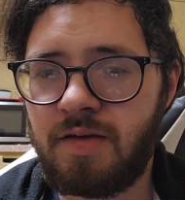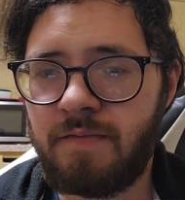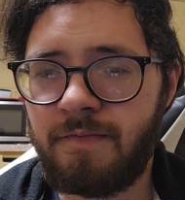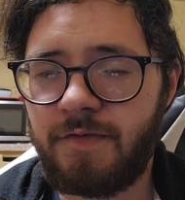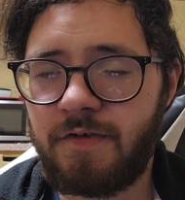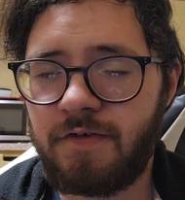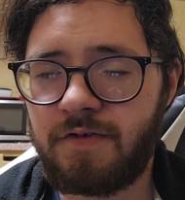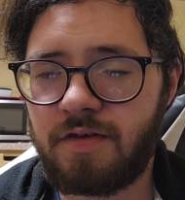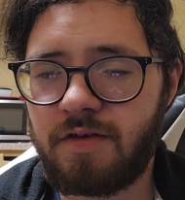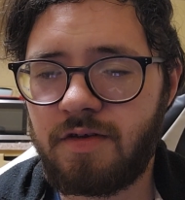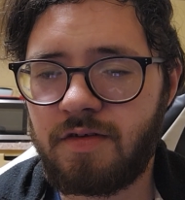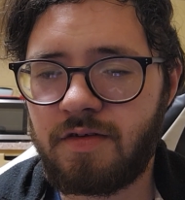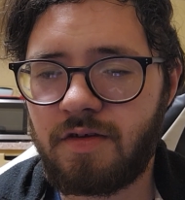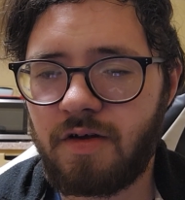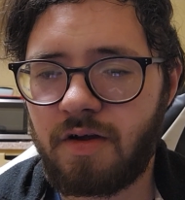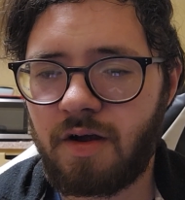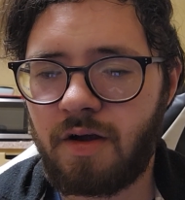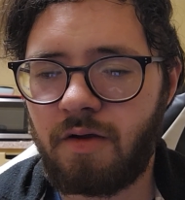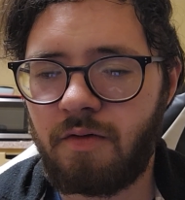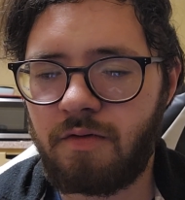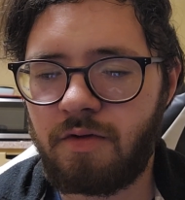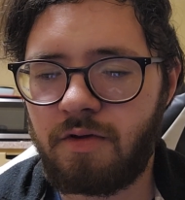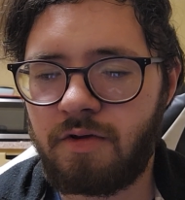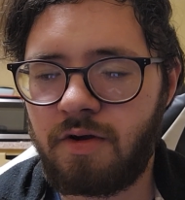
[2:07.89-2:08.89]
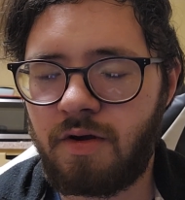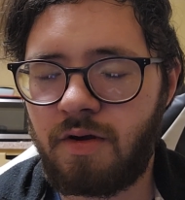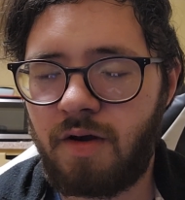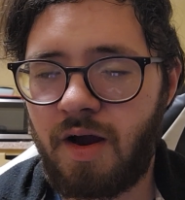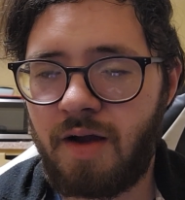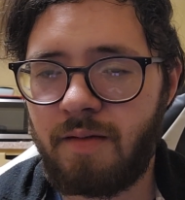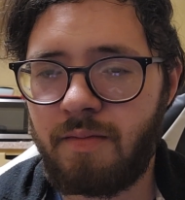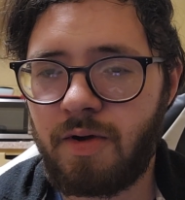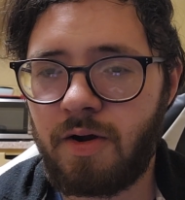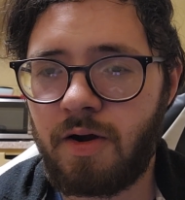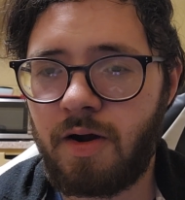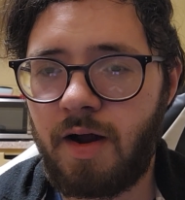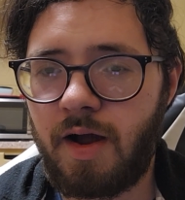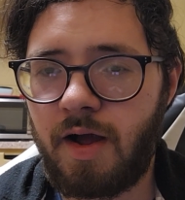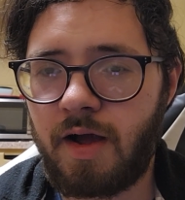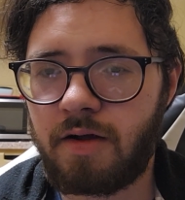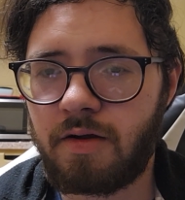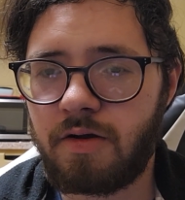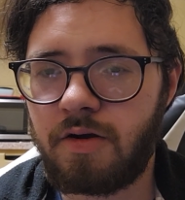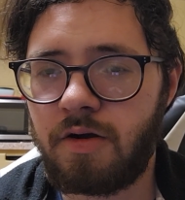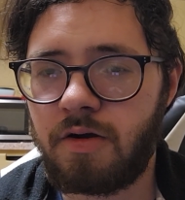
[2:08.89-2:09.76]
emphasis on grammar,